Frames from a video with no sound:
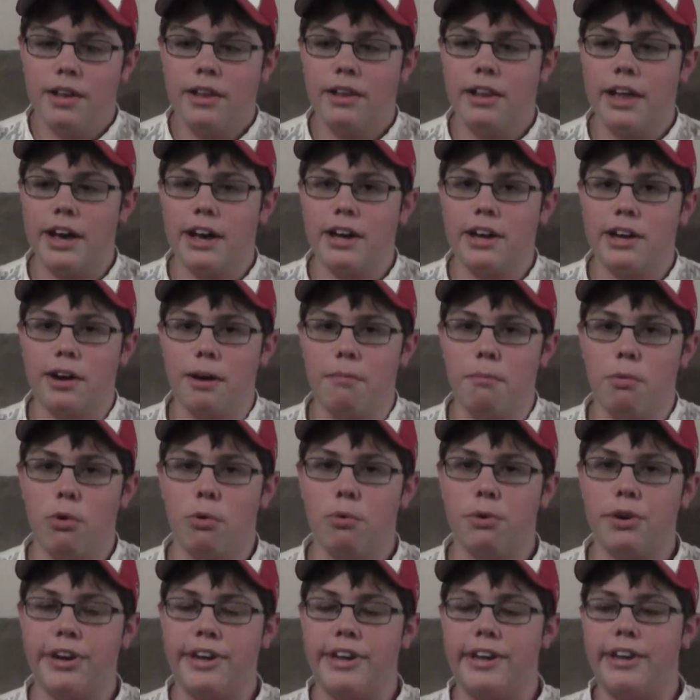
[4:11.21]
like a
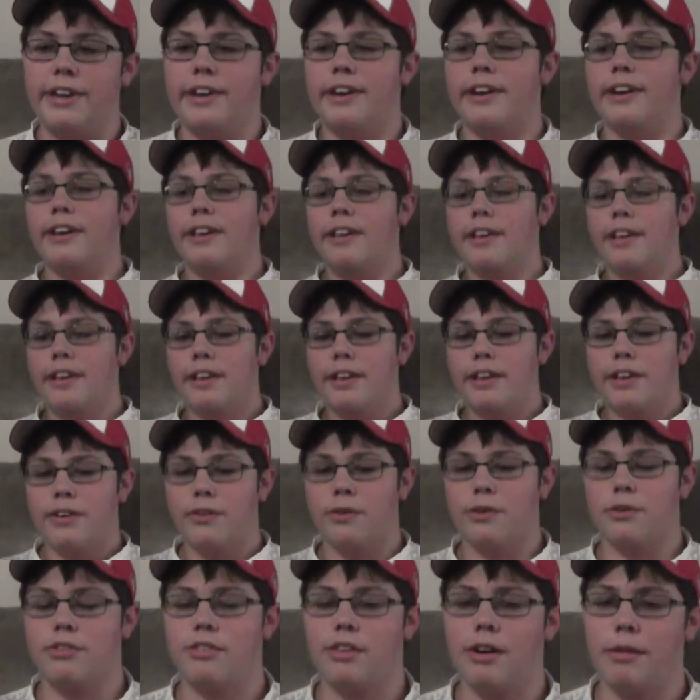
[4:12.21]
Marine
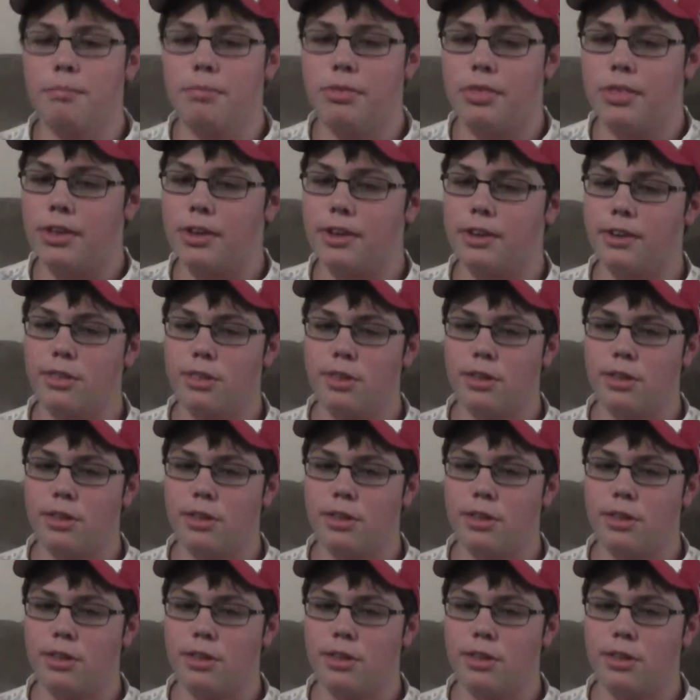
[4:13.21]
or something.